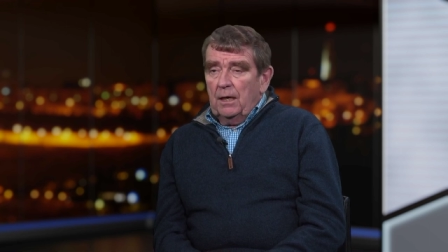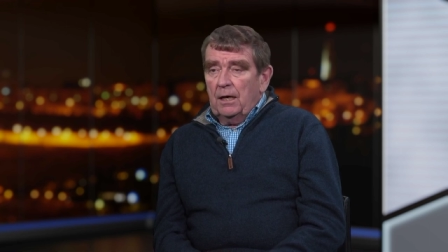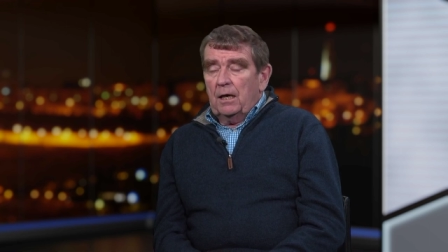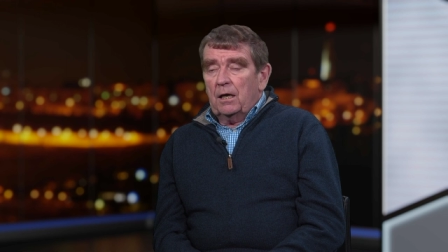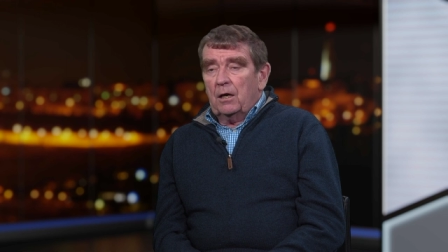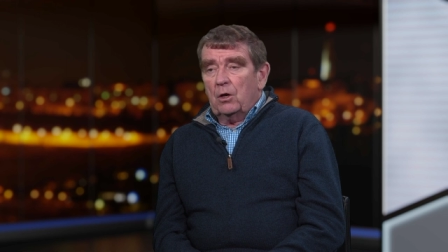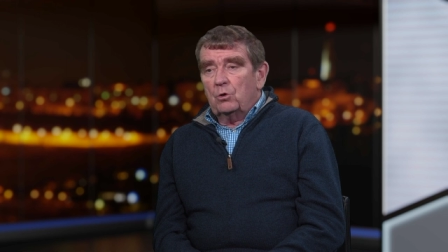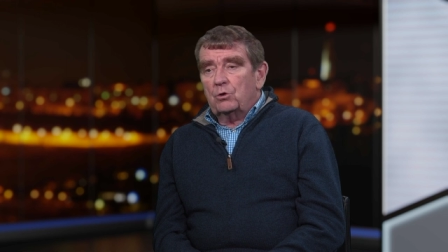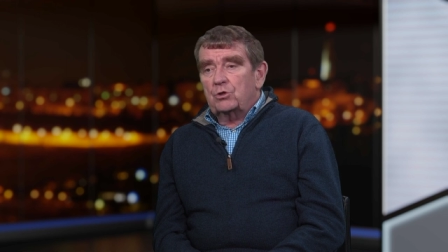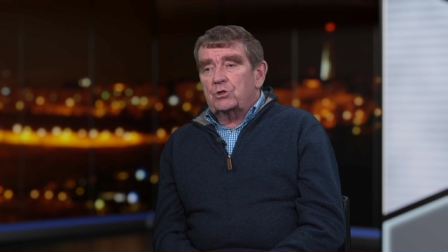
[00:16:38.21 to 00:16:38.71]

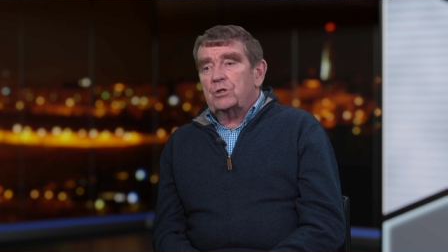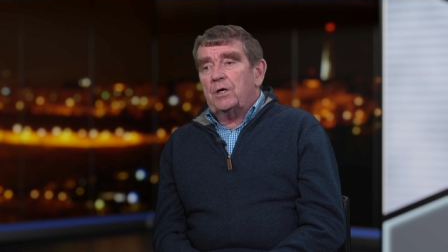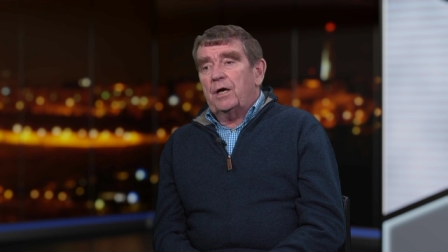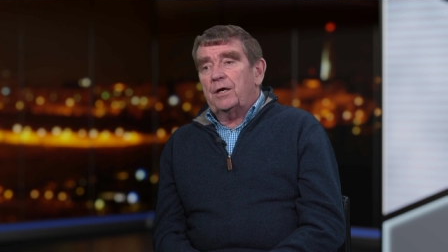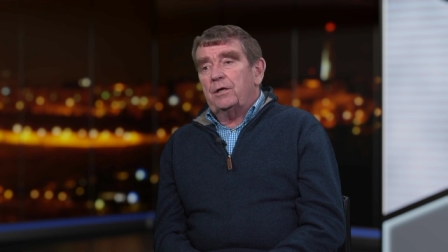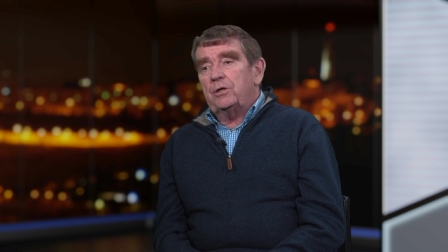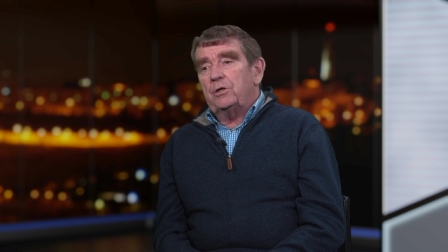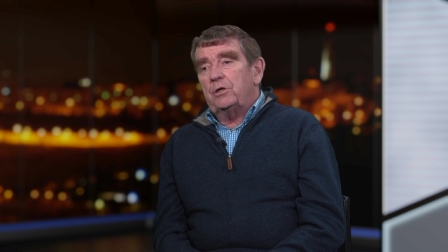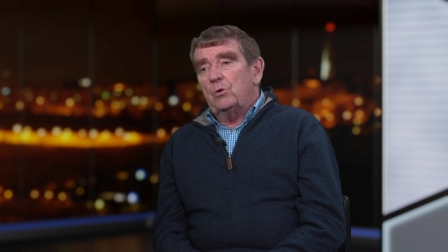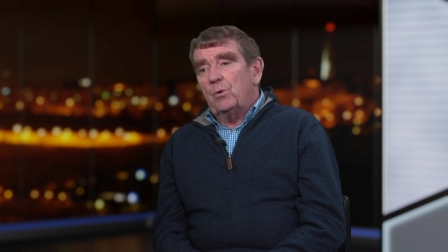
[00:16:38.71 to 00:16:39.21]

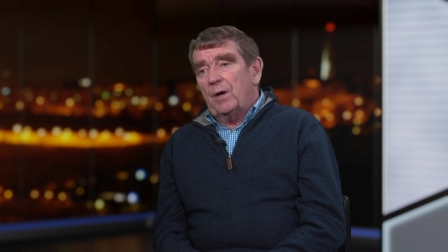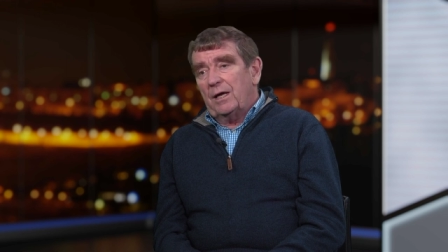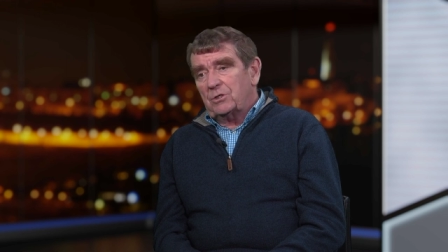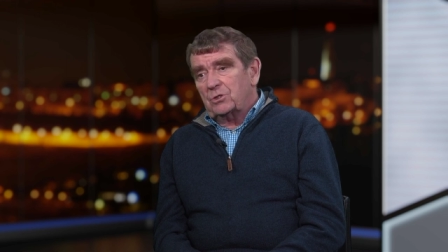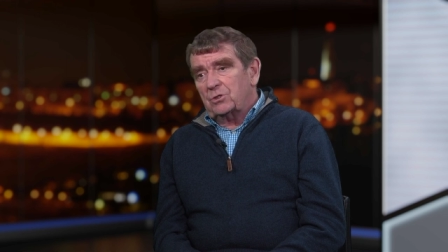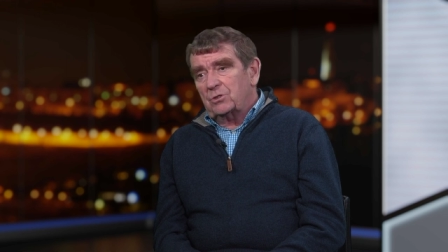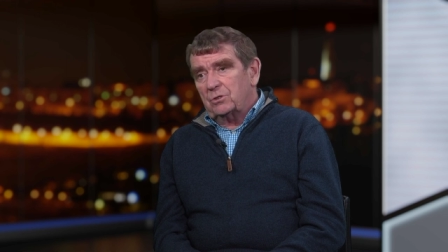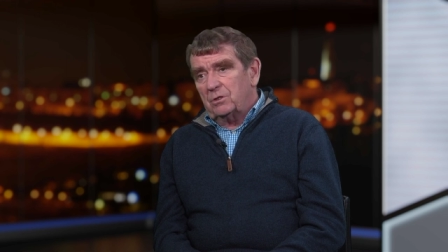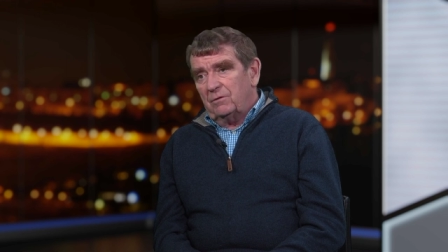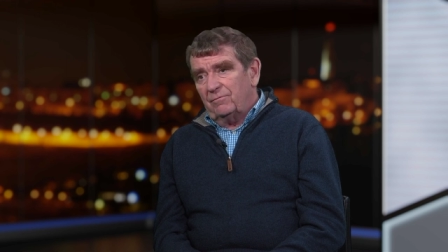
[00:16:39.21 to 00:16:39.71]
alongside a
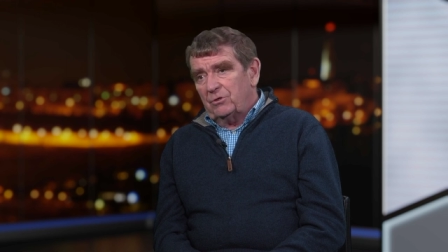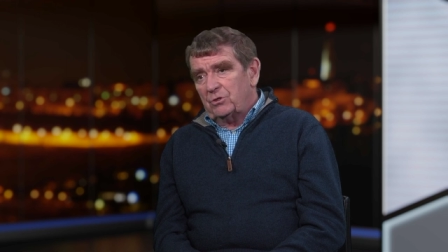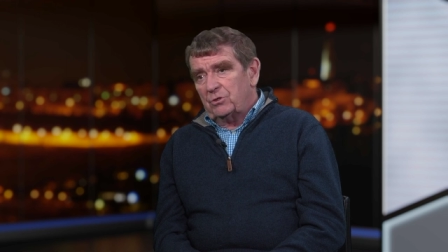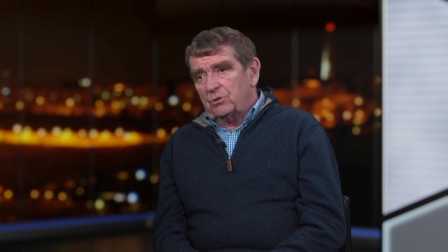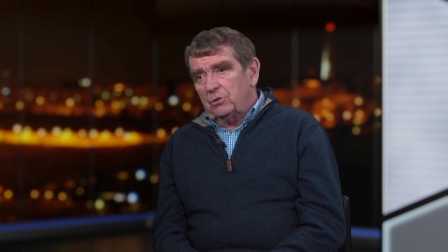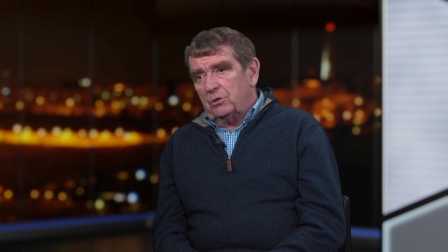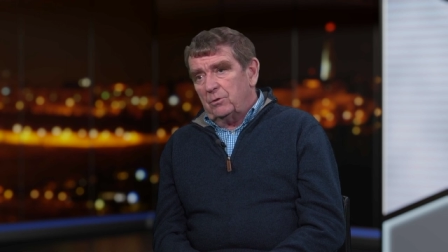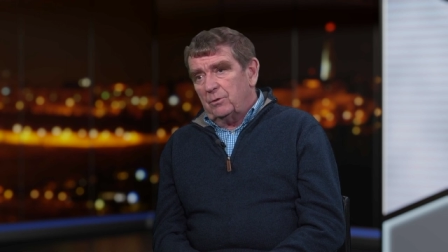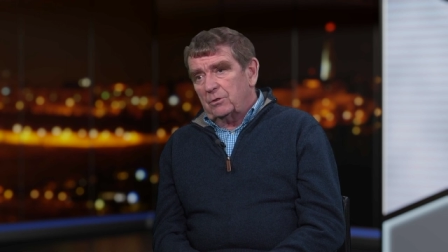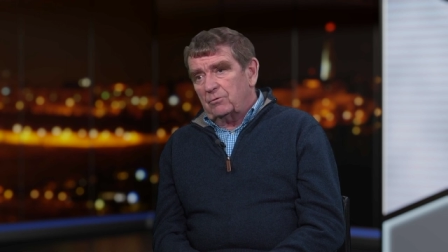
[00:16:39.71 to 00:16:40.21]
US
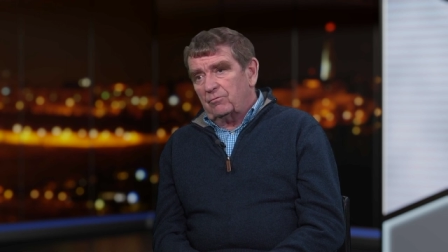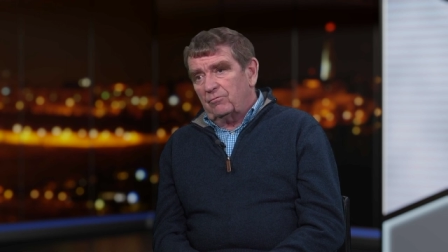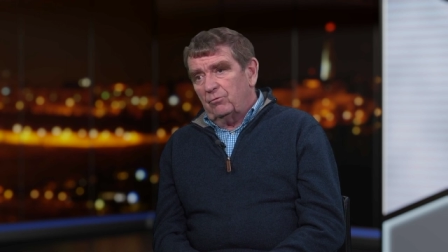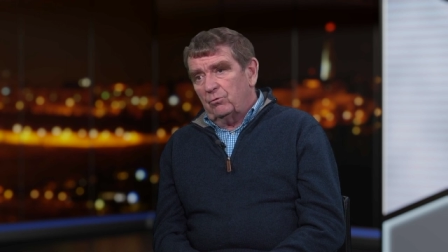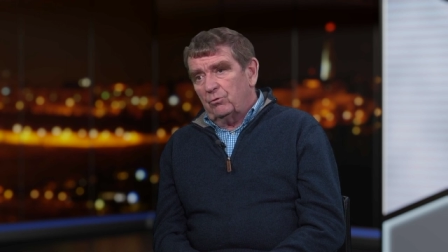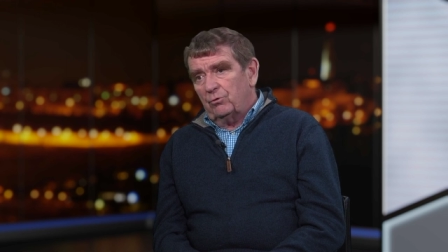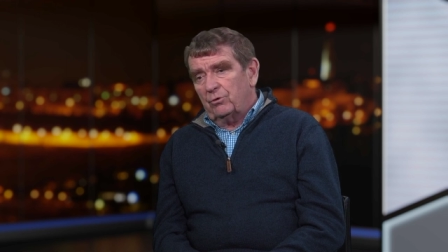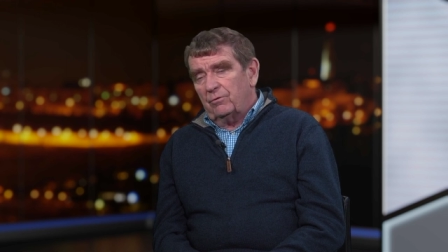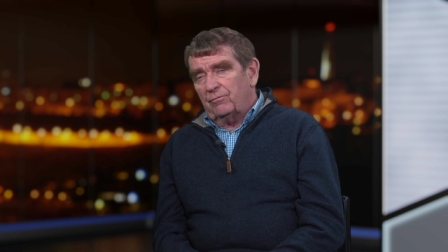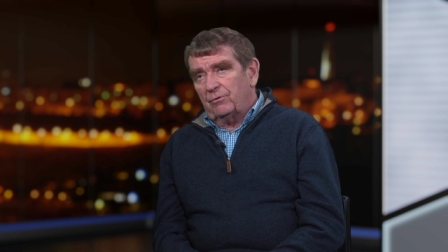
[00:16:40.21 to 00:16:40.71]
division, US
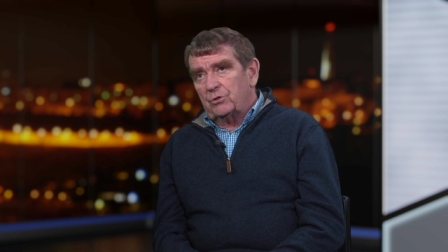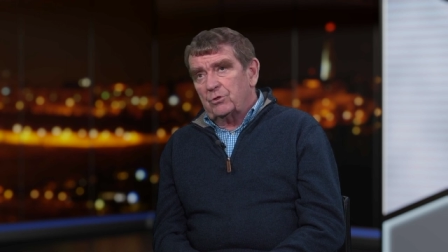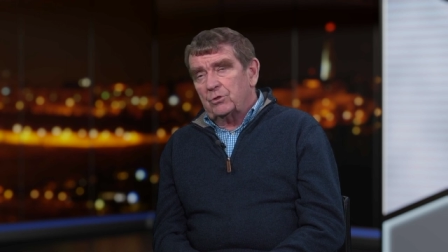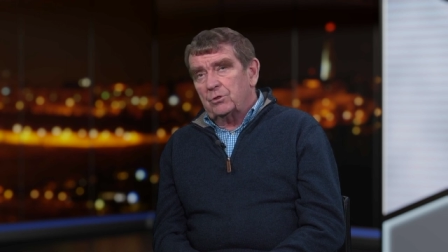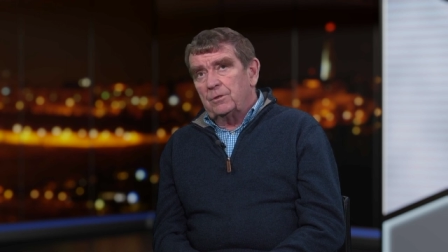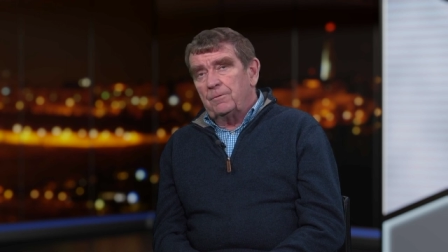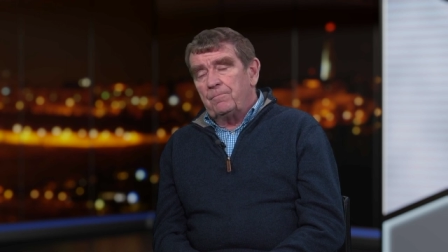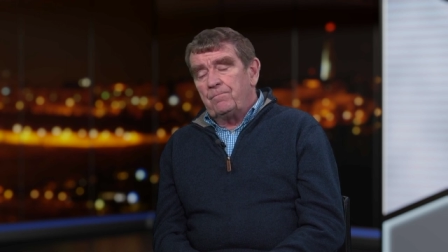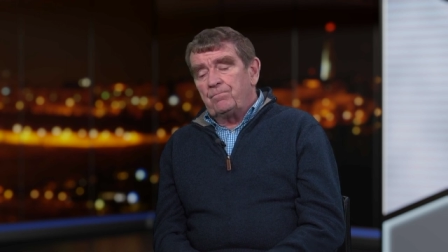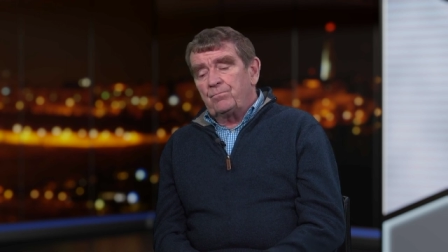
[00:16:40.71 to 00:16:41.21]
4th Division,